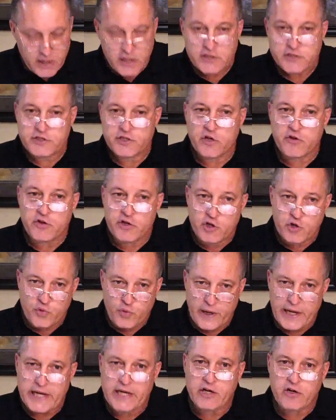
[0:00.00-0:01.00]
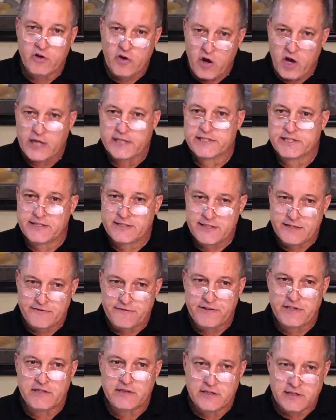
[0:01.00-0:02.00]
So the greater ought to
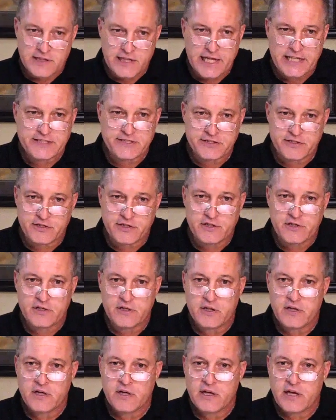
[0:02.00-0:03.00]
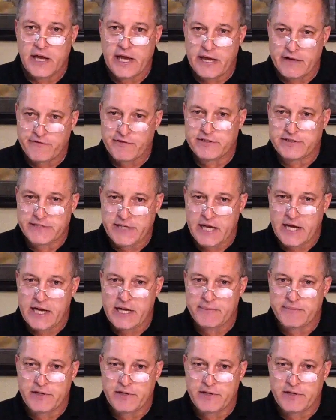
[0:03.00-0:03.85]
defeat the lesser every time.